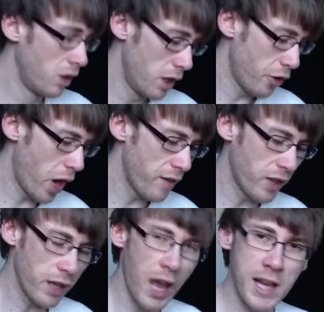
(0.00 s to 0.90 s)
arrived
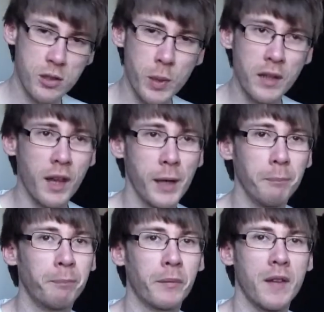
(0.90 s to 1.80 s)
like last week
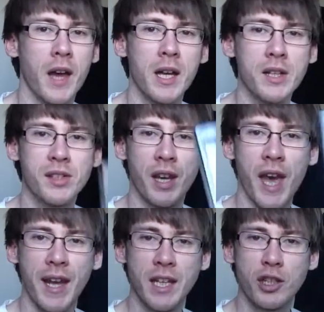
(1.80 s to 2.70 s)
time, and that is
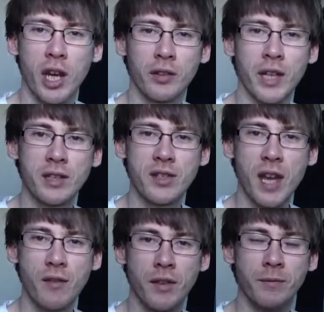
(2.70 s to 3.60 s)
NHL
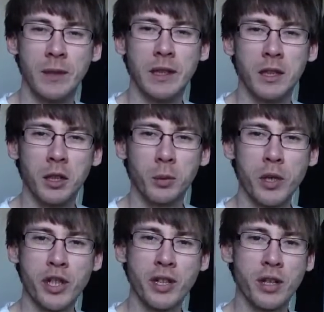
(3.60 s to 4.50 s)
'97
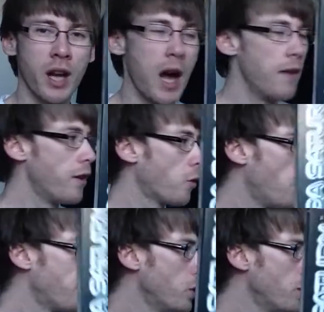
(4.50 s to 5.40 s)
which I didn't have. I've got
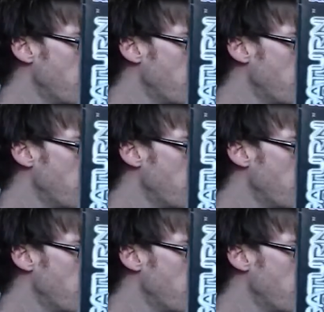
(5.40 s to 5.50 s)
a few of